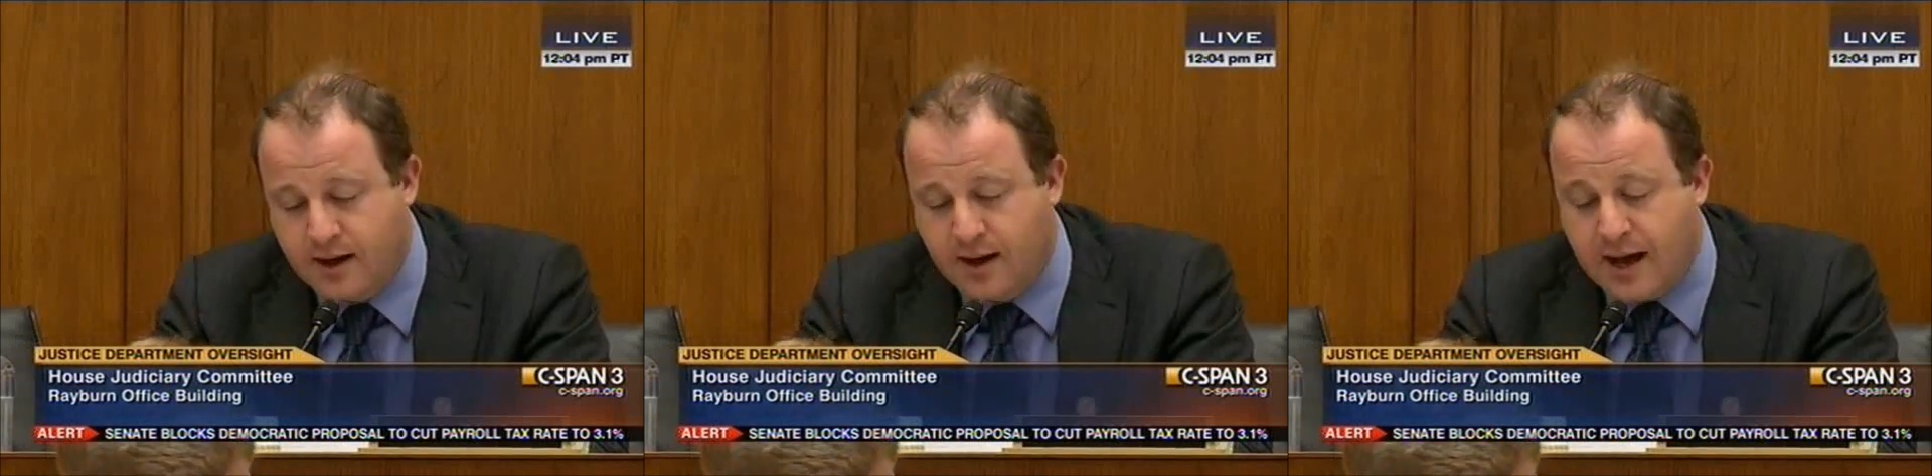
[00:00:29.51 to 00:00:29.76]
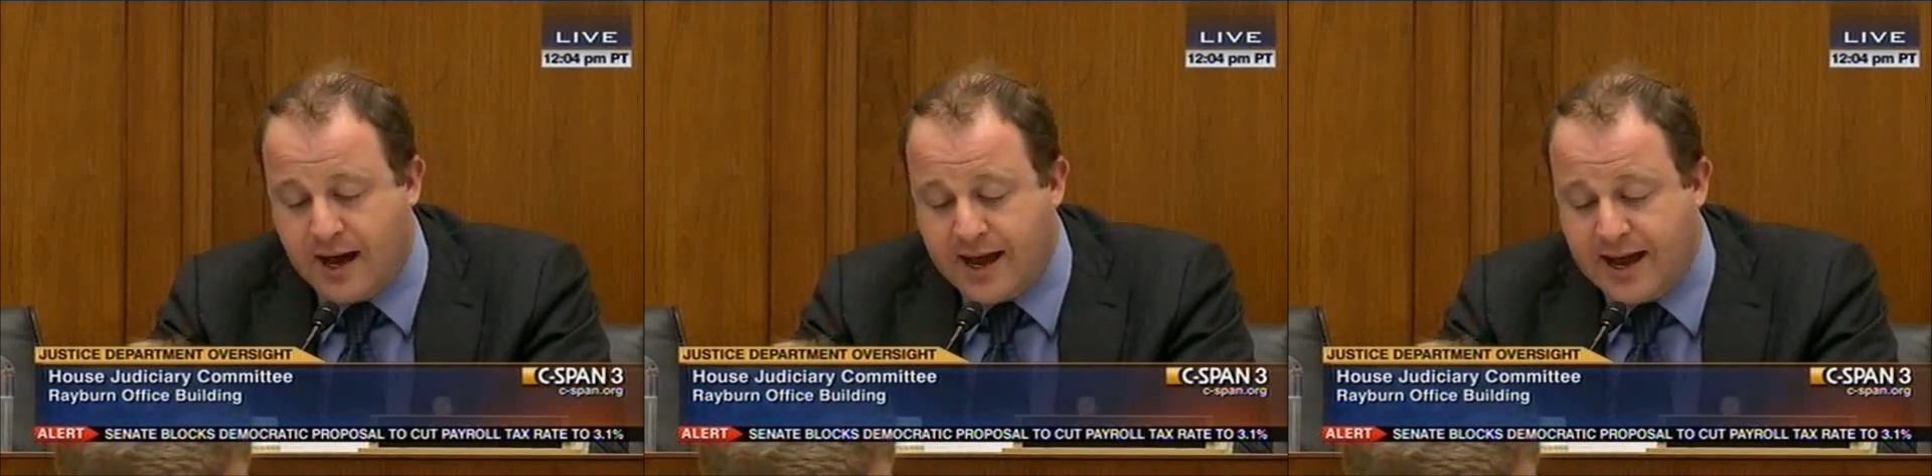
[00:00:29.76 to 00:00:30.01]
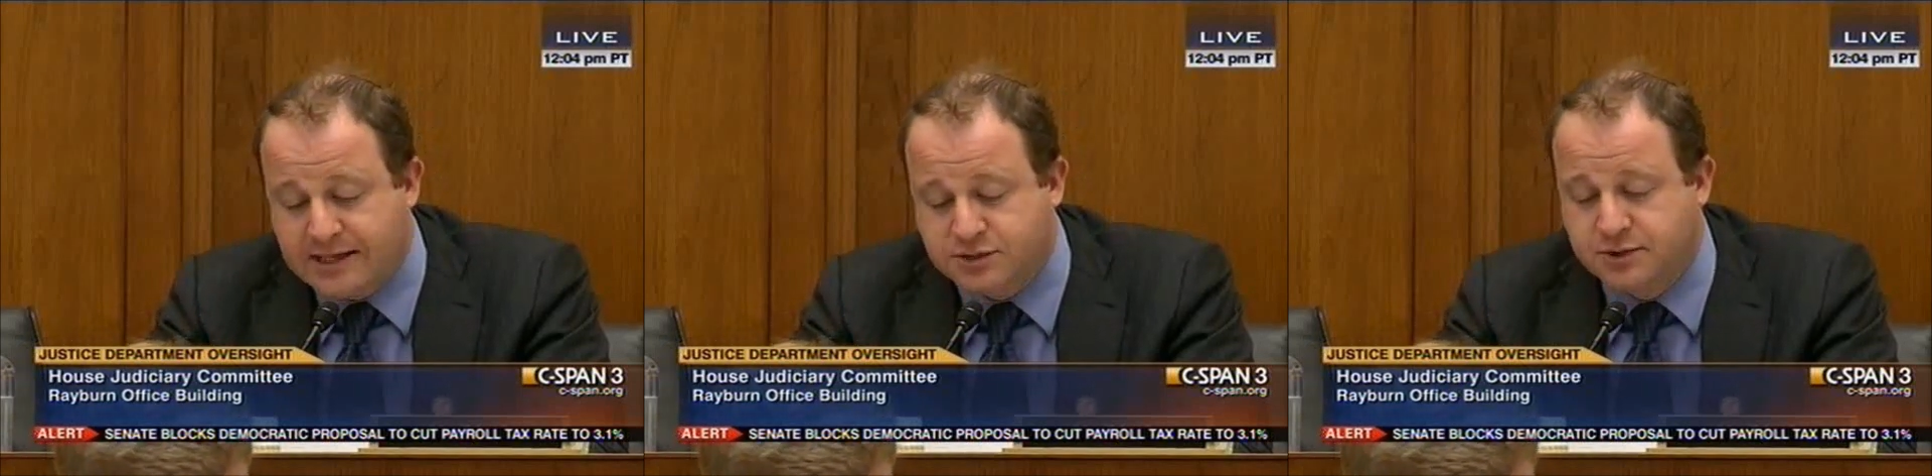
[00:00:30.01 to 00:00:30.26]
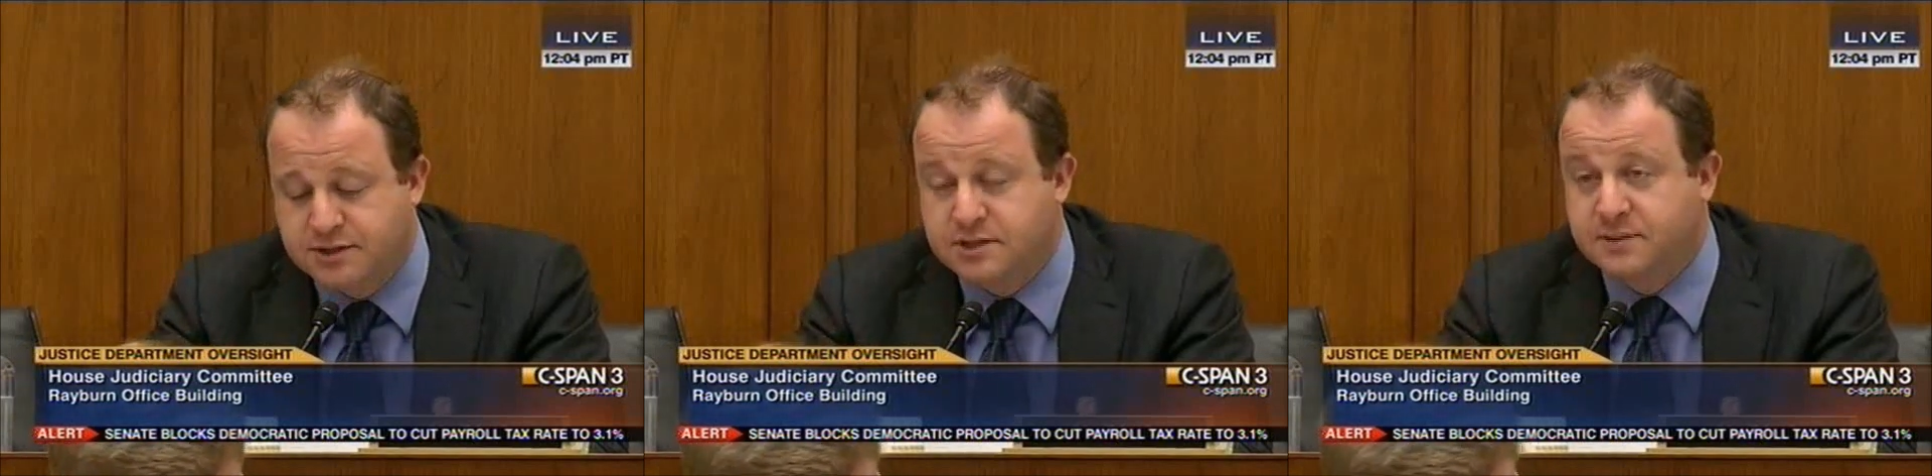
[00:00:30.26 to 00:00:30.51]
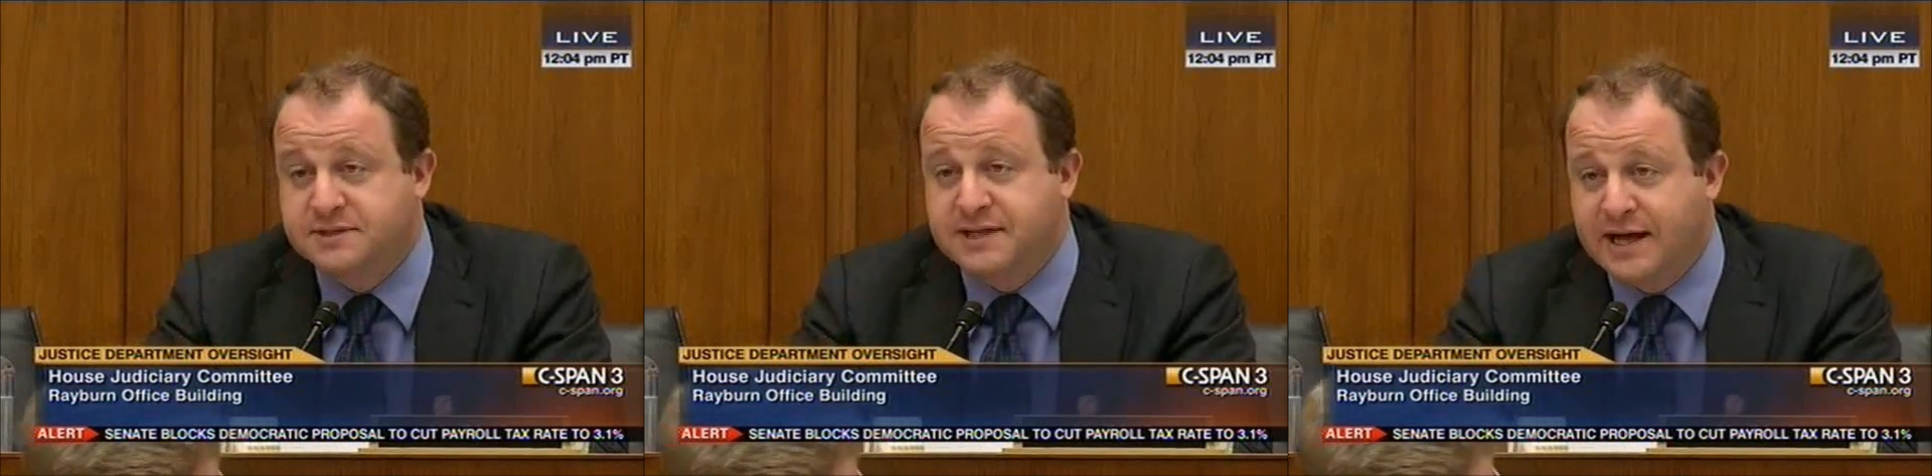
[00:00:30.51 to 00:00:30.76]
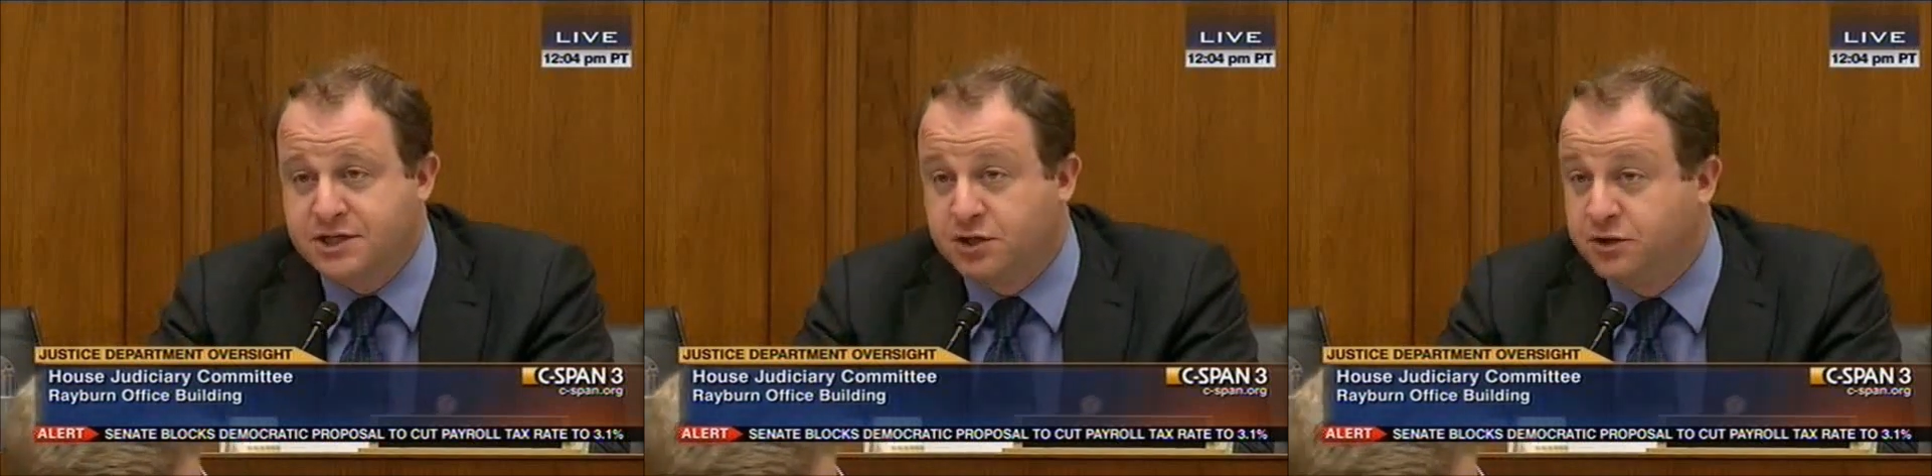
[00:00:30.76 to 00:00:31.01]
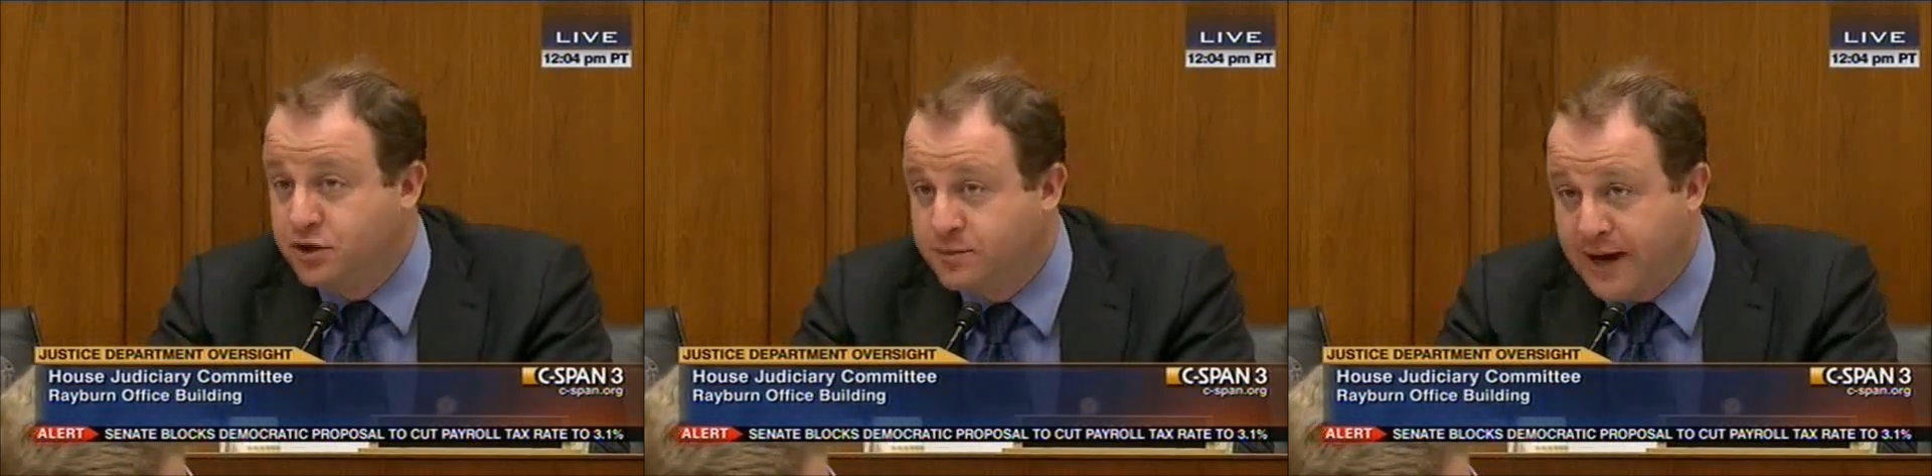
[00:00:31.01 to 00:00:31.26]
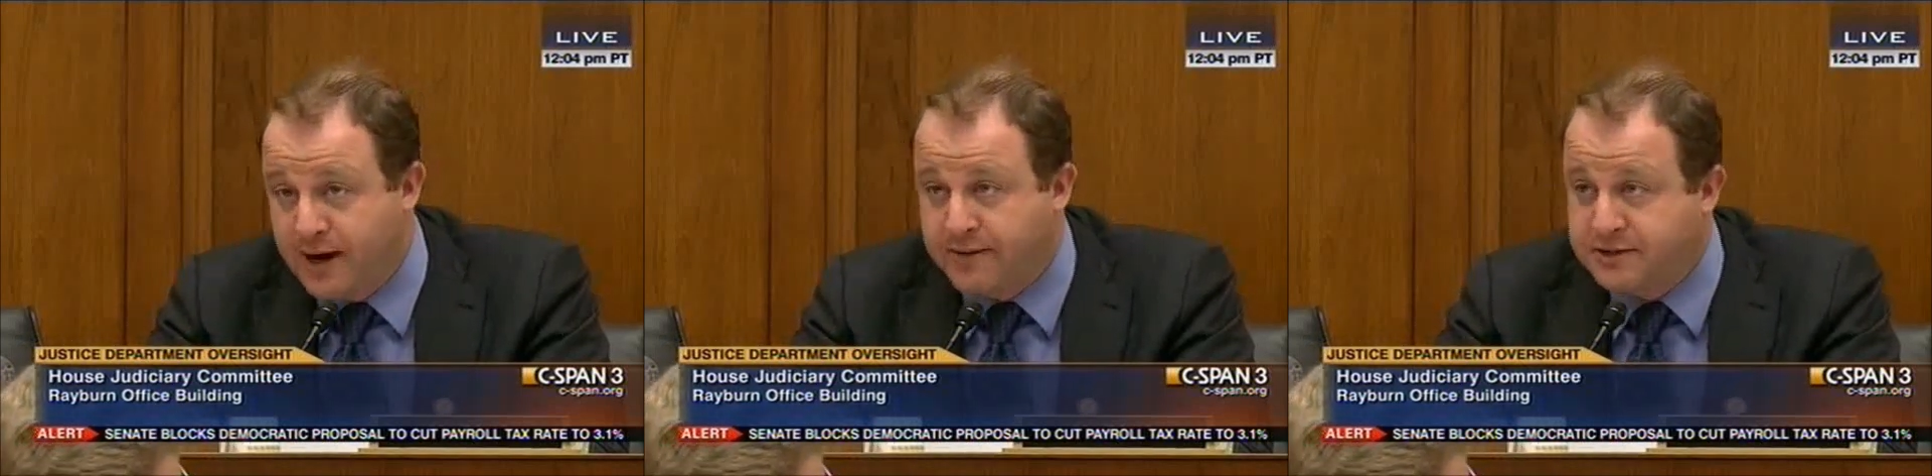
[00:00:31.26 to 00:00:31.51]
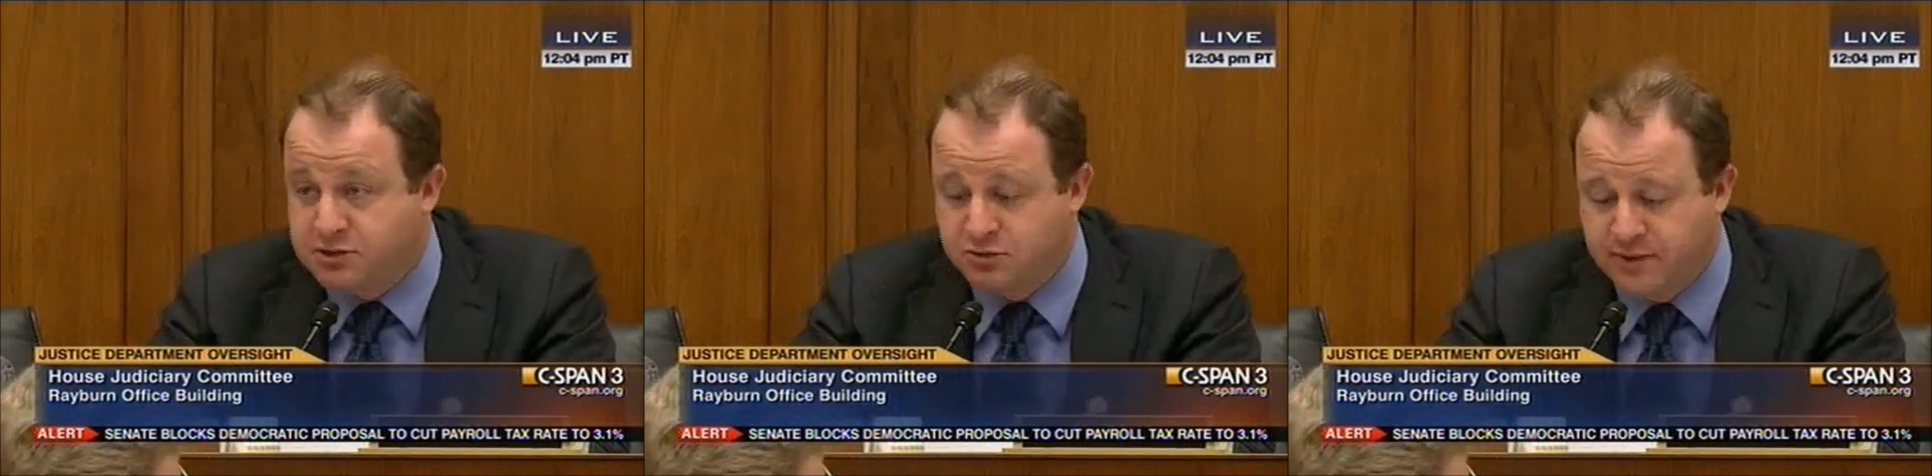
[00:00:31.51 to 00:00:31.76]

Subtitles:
I ask, with substantial new powers